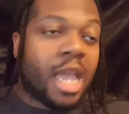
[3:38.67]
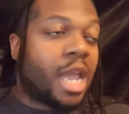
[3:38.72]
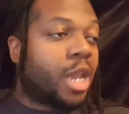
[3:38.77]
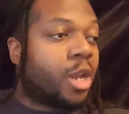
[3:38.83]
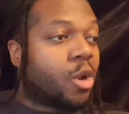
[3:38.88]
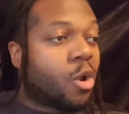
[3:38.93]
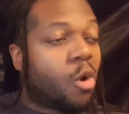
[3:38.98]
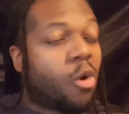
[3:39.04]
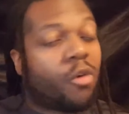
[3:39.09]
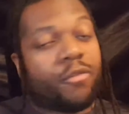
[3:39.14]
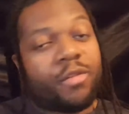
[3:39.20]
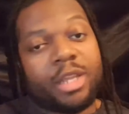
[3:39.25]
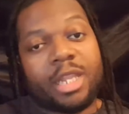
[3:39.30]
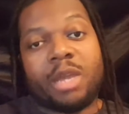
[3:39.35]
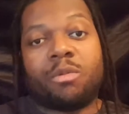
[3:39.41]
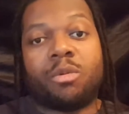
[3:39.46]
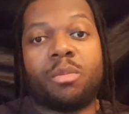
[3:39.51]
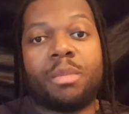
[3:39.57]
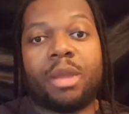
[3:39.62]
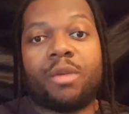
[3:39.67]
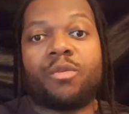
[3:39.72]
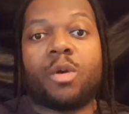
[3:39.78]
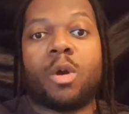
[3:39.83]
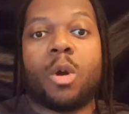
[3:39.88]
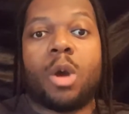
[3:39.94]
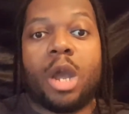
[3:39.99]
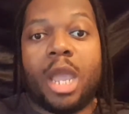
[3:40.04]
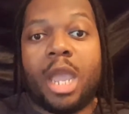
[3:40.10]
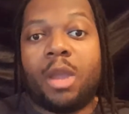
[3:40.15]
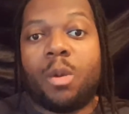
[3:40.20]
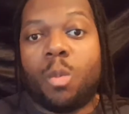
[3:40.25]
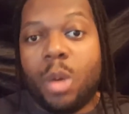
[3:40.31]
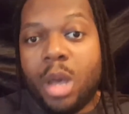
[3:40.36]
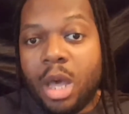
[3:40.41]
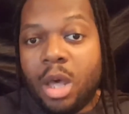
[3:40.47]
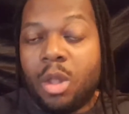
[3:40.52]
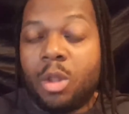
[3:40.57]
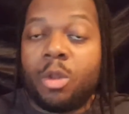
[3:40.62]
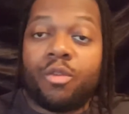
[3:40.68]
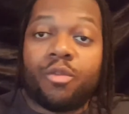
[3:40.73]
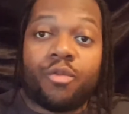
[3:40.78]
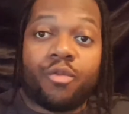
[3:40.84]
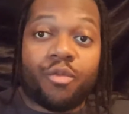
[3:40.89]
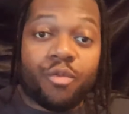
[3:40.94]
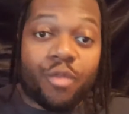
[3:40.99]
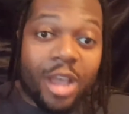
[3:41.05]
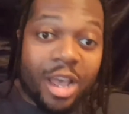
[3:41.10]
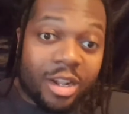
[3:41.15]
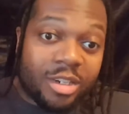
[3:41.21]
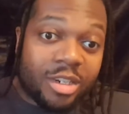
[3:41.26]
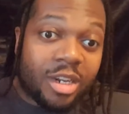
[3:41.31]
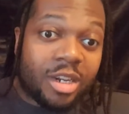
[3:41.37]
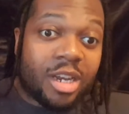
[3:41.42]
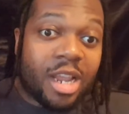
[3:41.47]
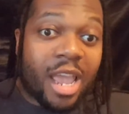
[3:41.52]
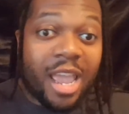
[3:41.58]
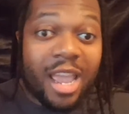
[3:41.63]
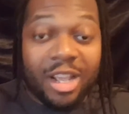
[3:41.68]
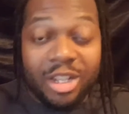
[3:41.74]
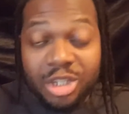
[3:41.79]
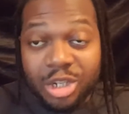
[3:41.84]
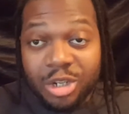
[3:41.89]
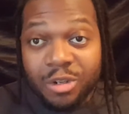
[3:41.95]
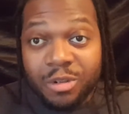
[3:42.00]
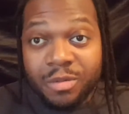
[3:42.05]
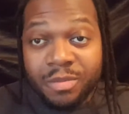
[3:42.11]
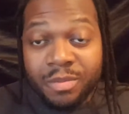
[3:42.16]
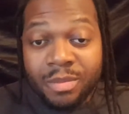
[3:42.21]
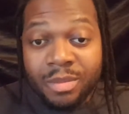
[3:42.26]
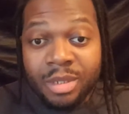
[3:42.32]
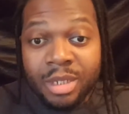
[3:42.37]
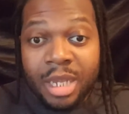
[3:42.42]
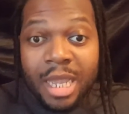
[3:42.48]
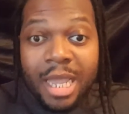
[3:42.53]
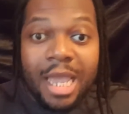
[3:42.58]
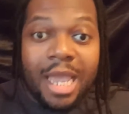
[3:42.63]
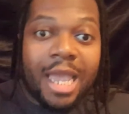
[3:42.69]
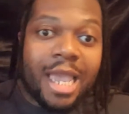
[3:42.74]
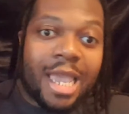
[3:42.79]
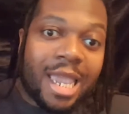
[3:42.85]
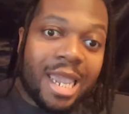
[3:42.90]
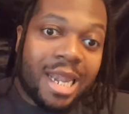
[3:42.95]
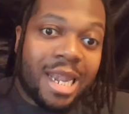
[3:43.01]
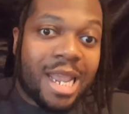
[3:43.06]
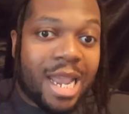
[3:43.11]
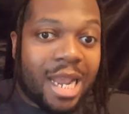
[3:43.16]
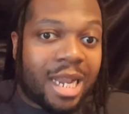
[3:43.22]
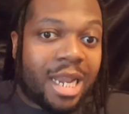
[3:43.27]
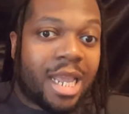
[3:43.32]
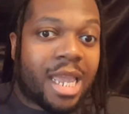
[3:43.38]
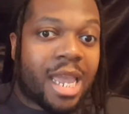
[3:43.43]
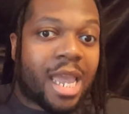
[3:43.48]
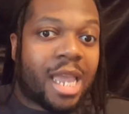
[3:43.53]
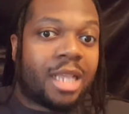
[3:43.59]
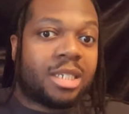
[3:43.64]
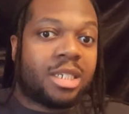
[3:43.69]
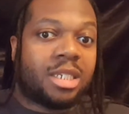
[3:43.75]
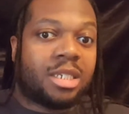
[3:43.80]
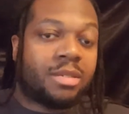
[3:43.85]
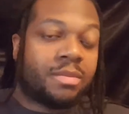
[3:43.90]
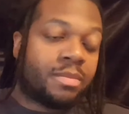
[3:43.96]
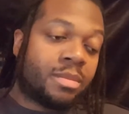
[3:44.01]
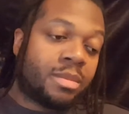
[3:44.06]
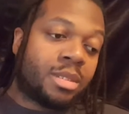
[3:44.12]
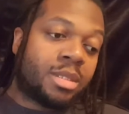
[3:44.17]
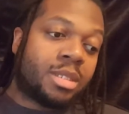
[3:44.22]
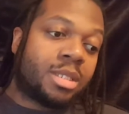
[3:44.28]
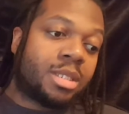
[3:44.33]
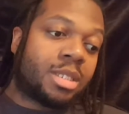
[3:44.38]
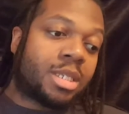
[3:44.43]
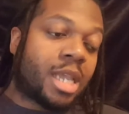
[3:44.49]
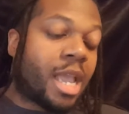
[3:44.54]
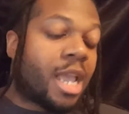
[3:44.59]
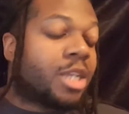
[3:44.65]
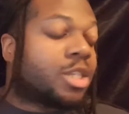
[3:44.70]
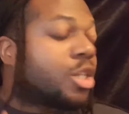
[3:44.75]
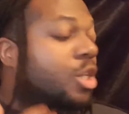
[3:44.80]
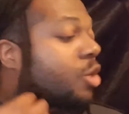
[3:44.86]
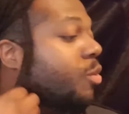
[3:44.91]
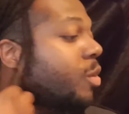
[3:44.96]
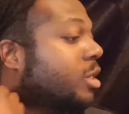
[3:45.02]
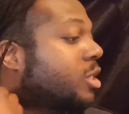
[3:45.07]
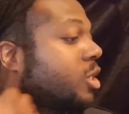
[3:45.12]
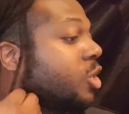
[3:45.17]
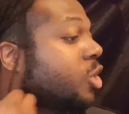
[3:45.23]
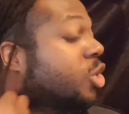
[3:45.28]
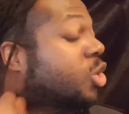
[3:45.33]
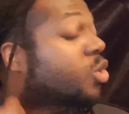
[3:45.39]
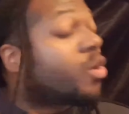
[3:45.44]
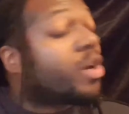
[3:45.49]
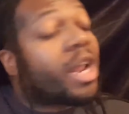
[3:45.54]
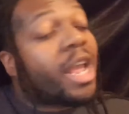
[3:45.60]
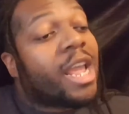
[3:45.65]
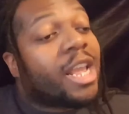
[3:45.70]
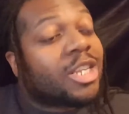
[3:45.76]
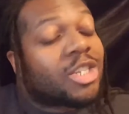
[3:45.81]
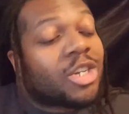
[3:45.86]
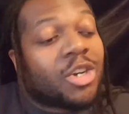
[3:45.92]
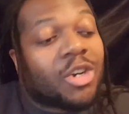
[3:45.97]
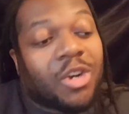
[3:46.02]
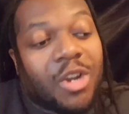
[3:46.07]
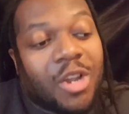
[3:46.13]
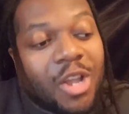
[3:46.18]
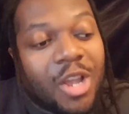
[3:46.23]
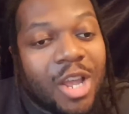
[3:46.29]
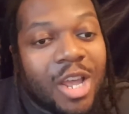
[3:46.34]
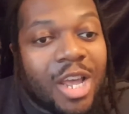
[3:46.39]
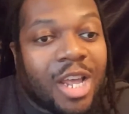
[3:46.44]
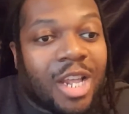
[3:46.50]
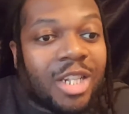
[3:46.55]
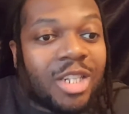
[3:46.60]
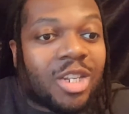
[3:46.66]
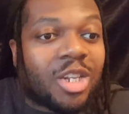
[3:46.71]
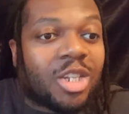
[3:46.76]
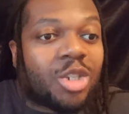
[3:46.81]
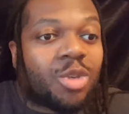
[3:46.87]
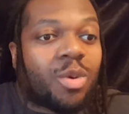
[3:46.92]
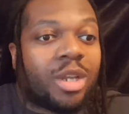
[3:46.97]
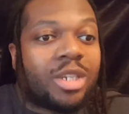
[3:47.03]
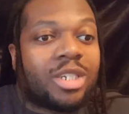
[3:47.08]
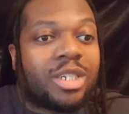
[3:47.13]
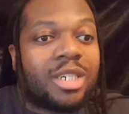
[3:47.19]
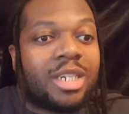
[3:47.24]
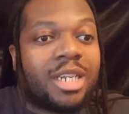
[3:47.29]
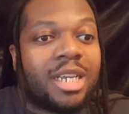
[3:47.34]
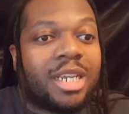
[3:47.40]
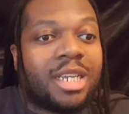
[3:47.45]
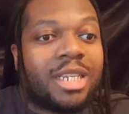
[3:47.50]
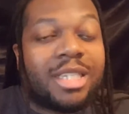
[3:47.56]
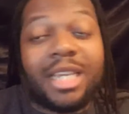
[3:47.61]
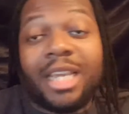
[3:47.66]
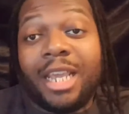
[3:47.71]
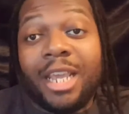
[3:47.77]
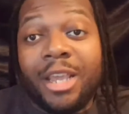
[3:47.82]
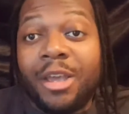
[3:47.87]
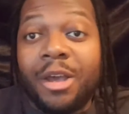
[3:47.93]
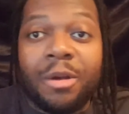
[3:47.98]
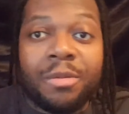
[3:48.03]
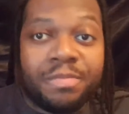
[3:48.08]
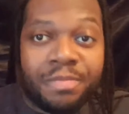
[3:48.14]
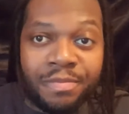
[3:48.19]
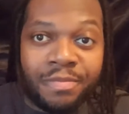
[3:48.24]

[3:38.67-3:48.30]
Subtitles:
And hopefully that will make for a well-rounded answer. In any case, to answer the question, the short answer to this question is ego.